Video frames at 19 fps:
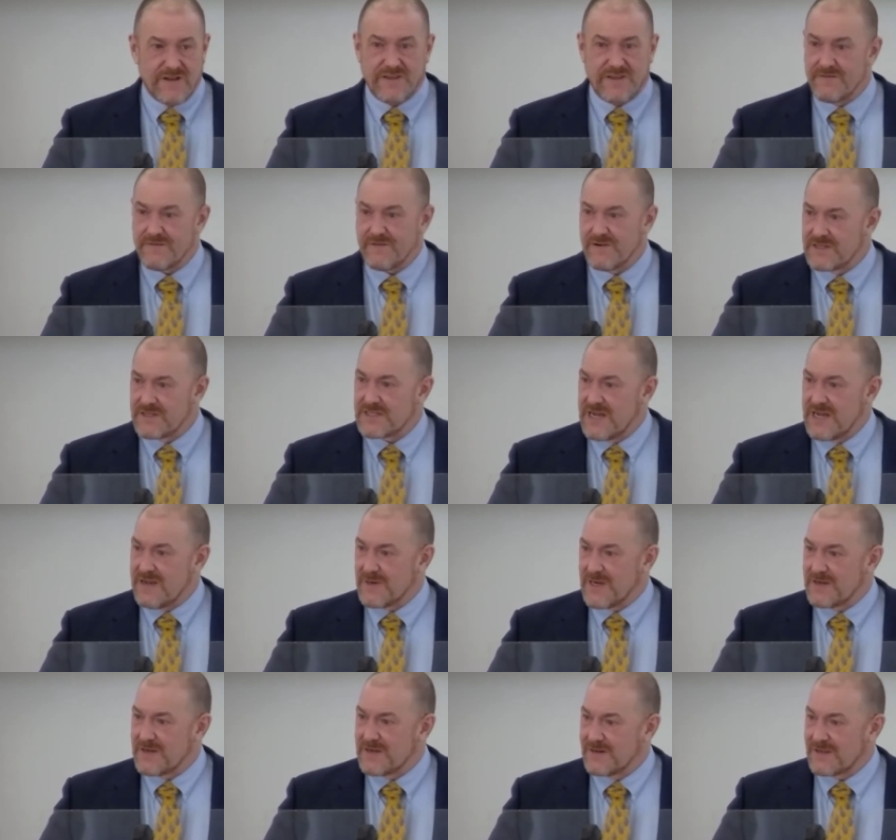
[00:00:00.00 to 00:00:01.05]
the first time
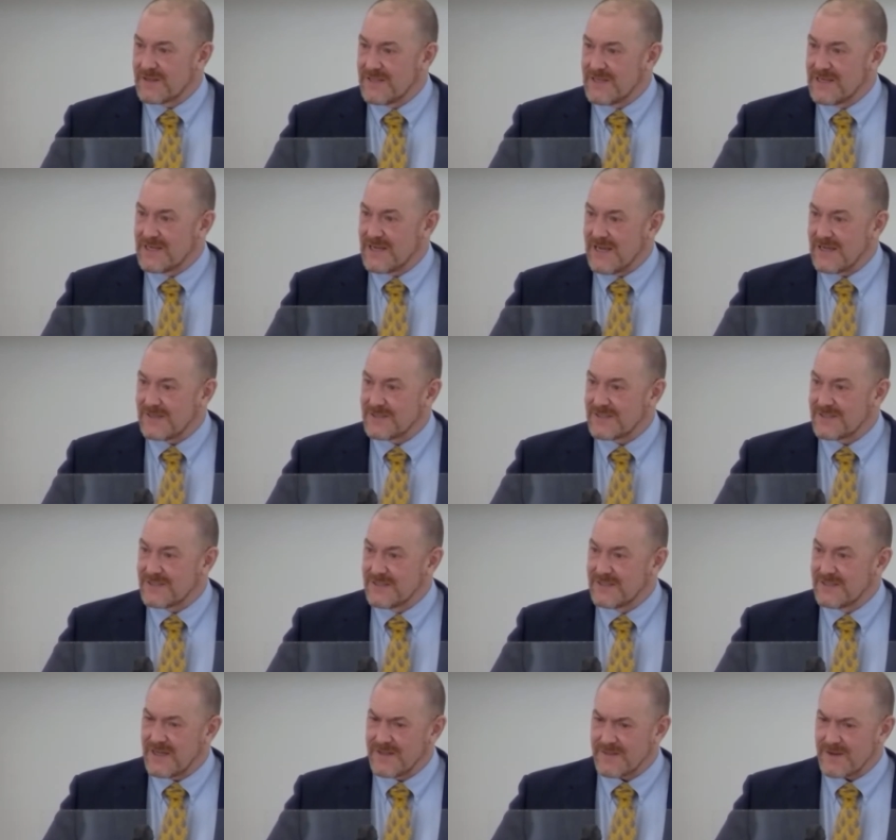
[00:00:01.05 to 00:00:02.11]
I took the test.
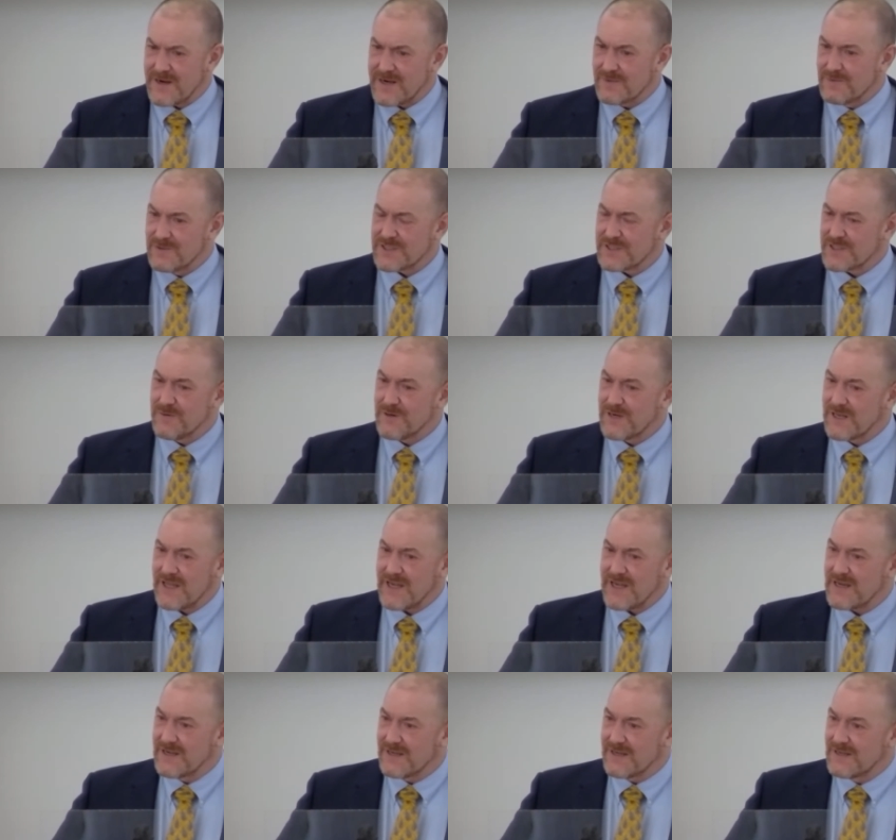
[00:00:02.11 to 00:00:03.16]
I thought I was so
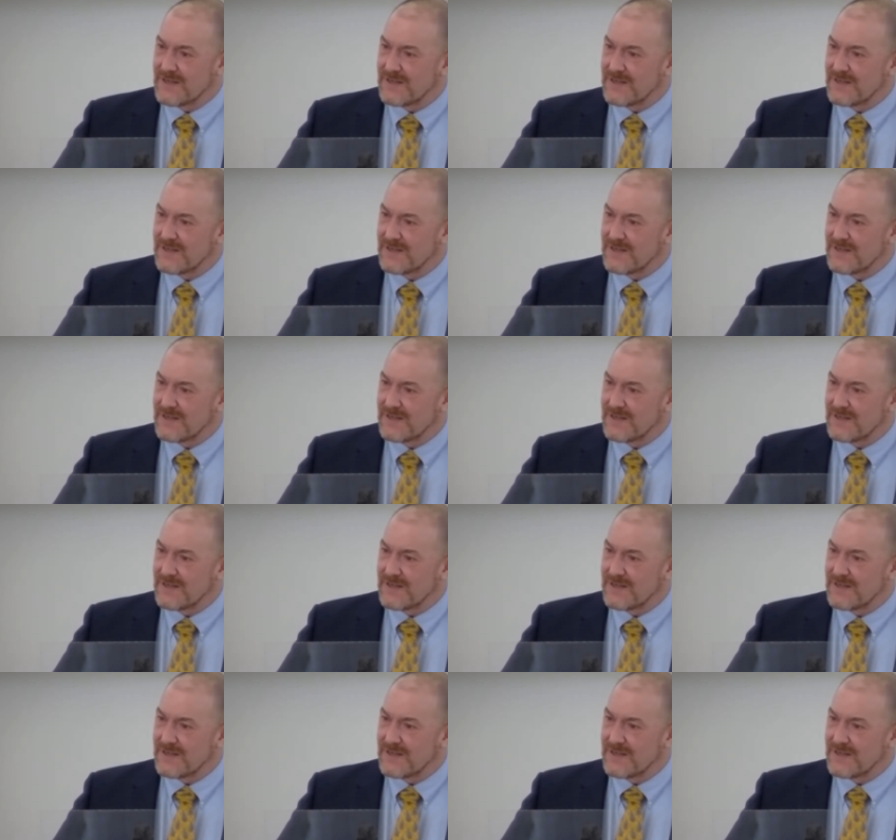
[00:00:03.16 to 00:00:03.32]
enlightened.